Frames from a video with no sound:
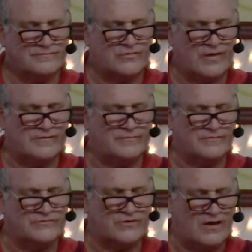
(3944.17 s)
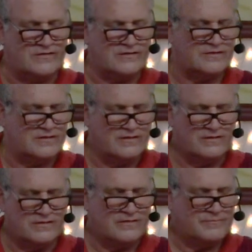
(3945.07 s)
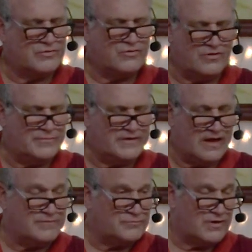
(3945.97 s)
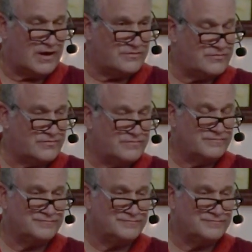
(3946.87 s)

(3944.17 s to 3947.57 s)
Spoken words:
great shining pearl beyond price.